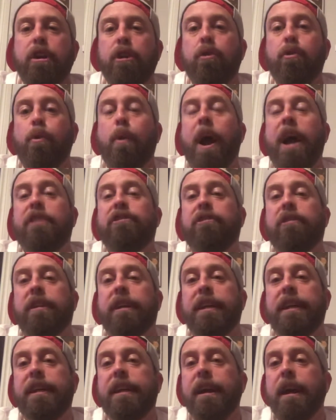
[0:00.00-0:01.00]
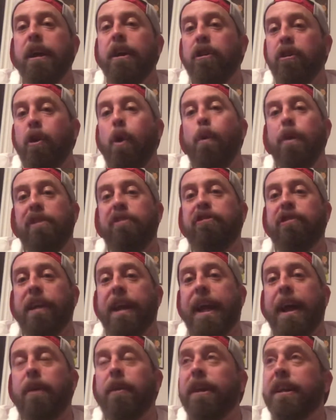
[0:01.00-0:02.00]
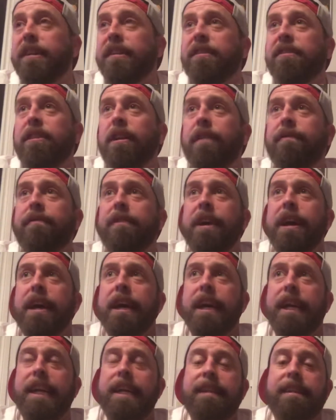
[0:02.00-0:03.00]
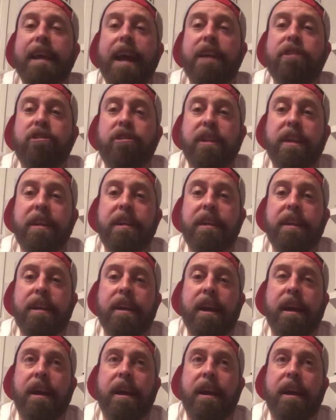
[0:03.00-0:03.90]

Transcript: to actually go and check out his stuff. He's actually